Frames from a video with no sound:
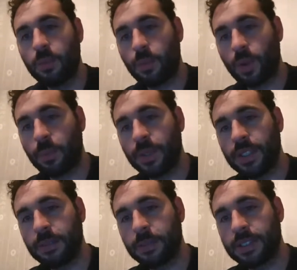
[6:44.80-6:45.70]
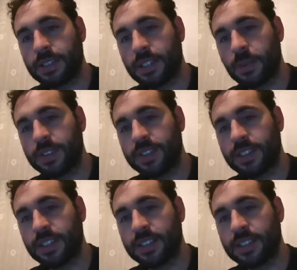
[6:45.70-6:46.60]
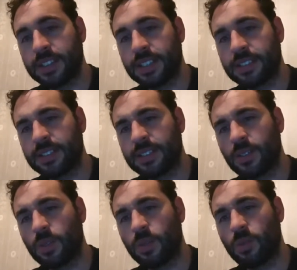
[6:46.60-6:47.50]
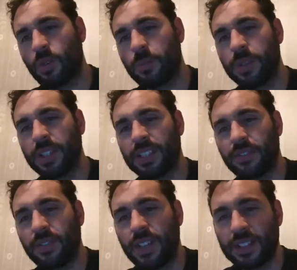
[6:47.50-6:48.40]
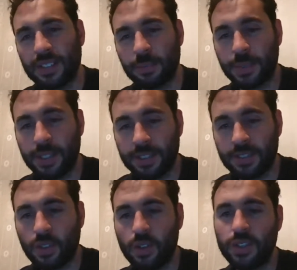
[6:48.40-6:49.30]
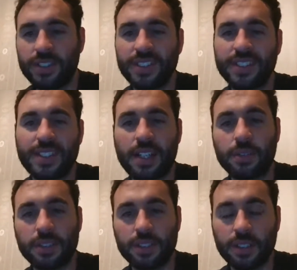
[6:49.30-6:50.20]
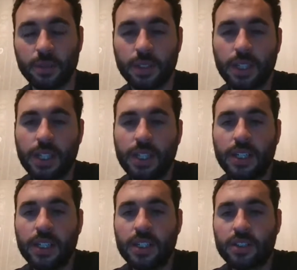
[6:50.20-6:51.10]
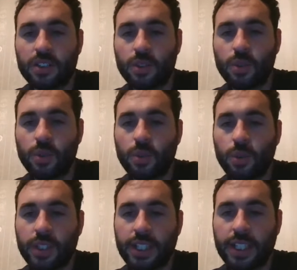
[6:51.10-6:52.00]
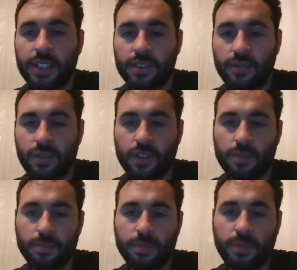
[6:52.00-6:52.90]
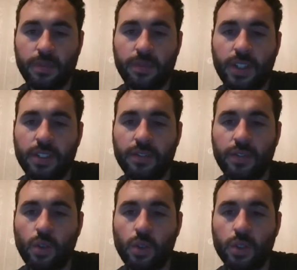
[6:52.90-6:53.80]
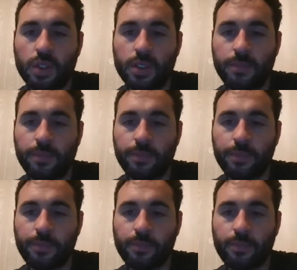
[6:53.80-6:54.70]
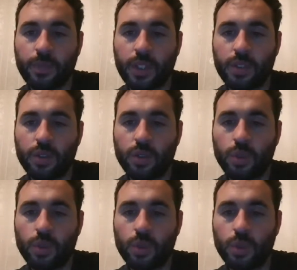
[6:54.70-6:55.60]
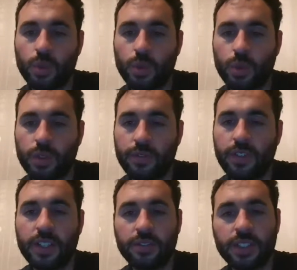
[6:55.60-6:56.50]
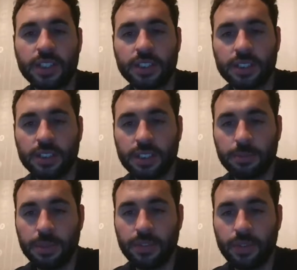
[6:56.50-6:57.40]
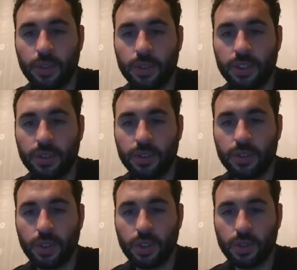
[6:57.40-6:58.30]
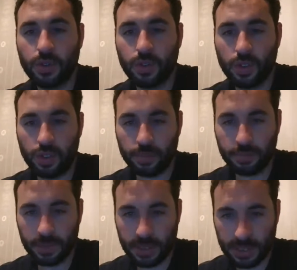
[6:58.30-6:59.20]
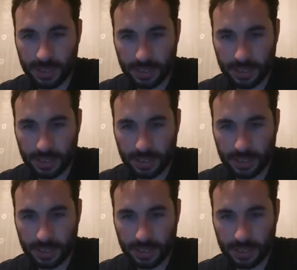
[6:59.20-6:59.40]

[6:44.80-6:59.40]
properly, but I would say it starts dropping at a faster pace, over 6,000 now. So we gain from 5.4 to 5.9. Before it used to go from